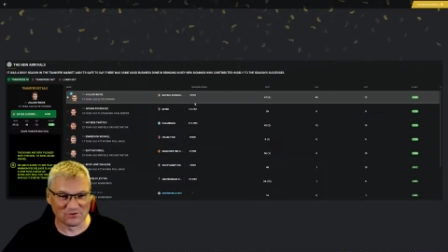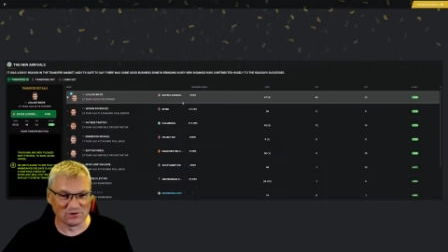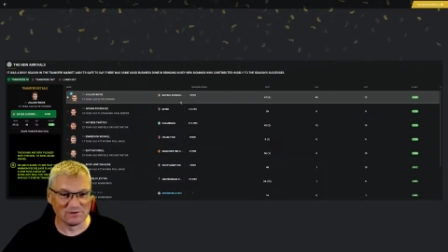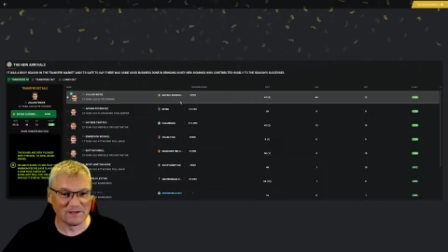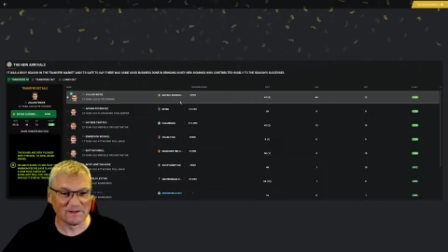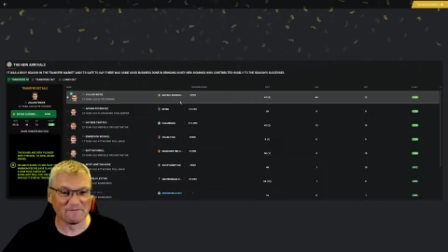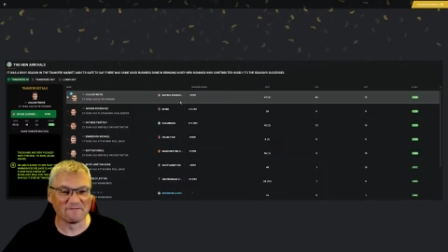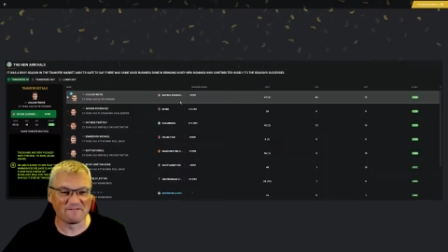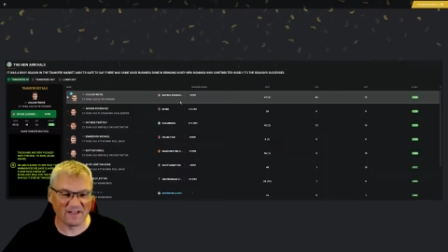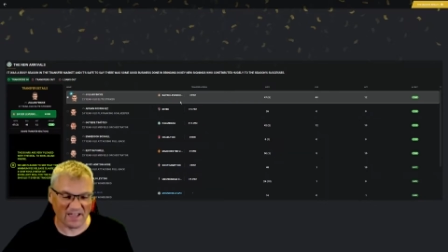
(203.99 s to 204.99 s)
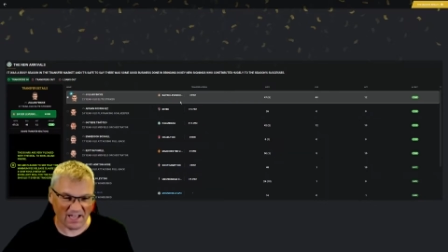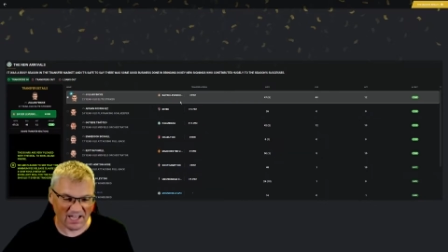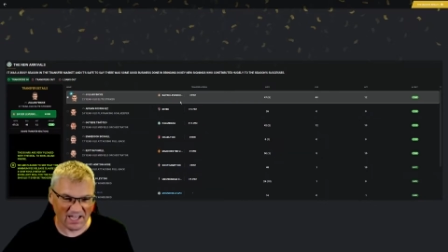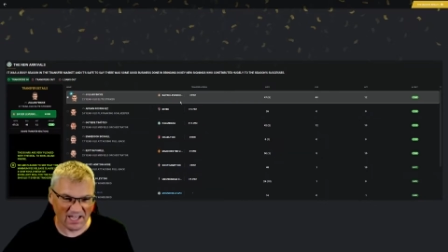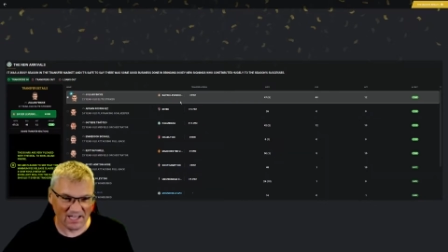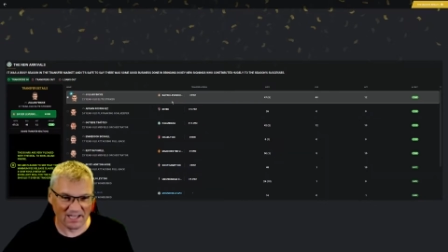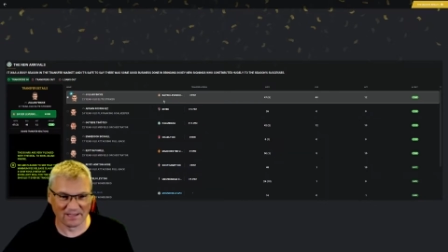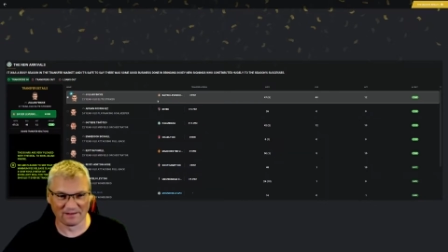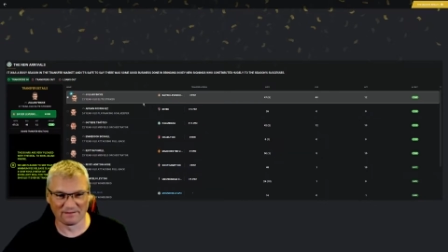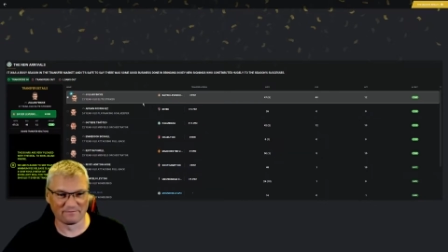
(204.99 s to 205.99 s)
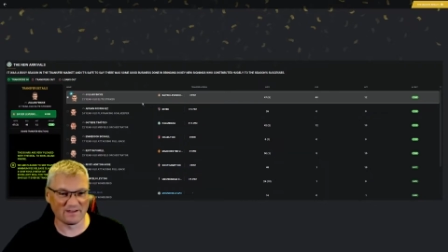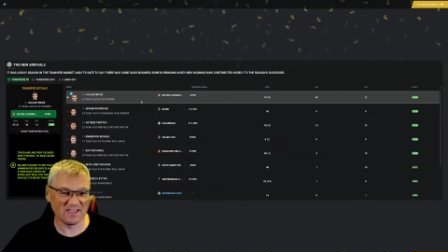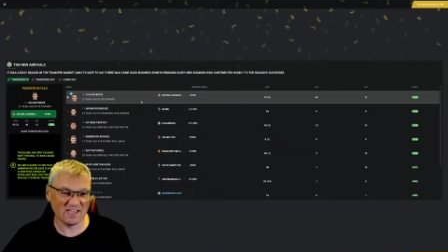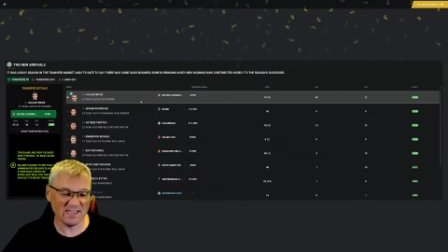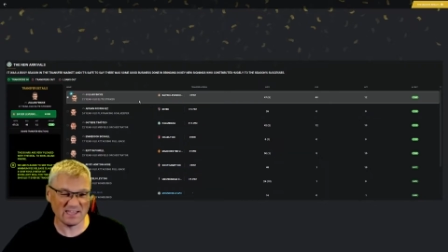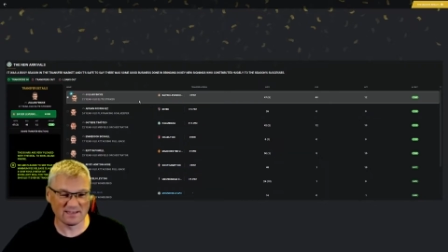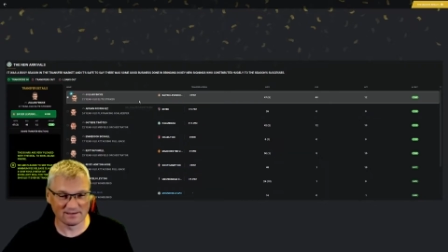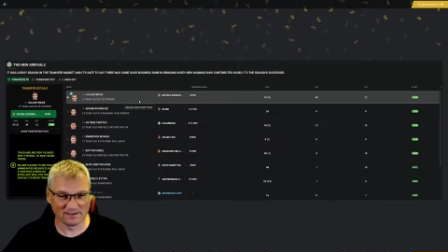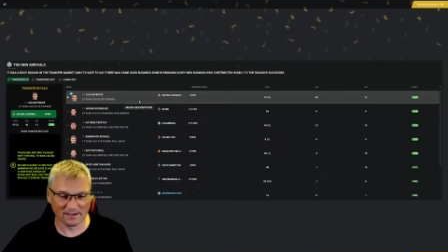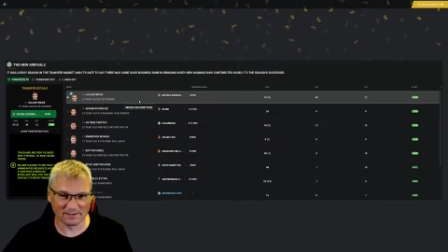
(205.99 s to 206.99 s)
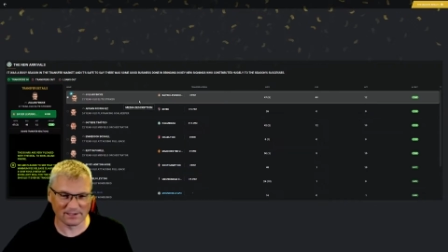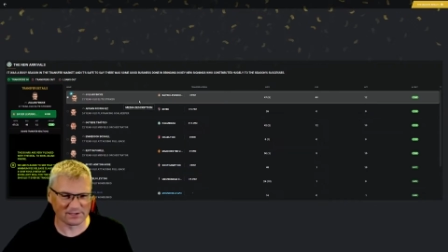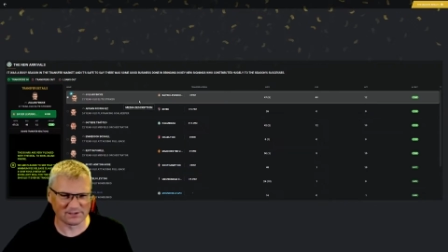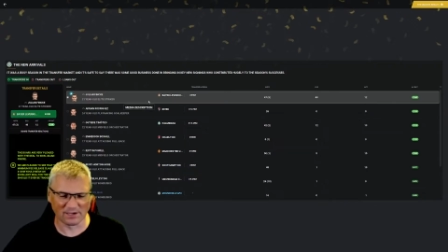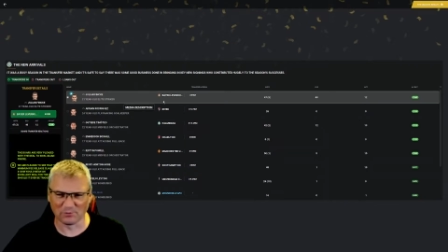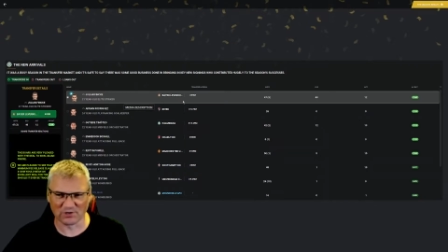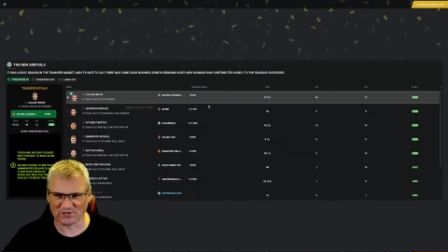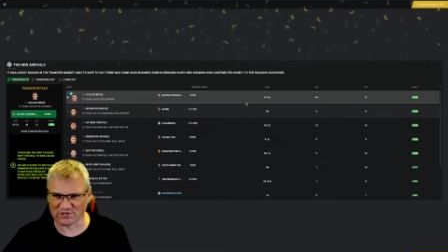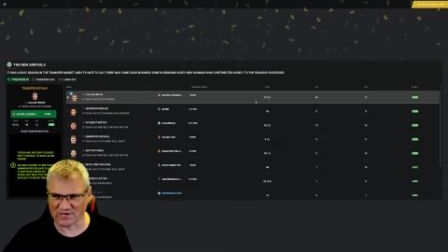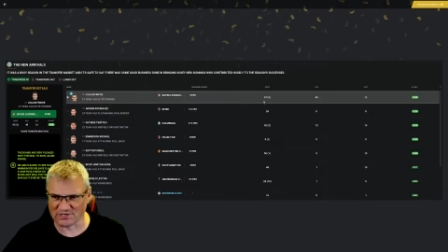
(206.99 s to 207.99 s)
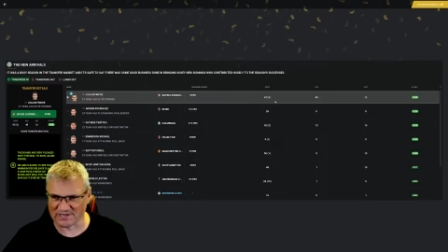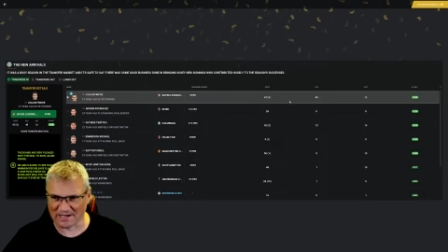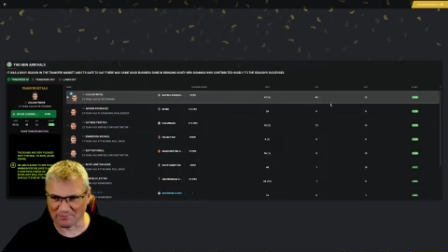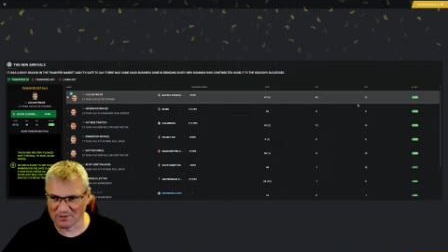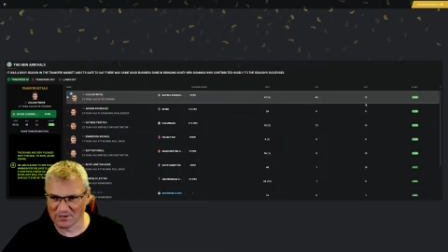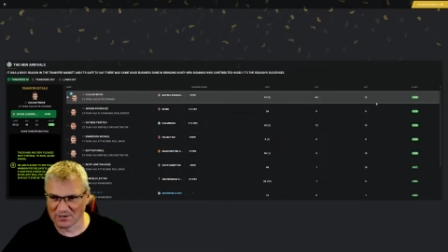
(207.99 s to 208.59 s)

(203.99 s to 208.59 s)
Julian Fink. Finky? I, am not going to change it now.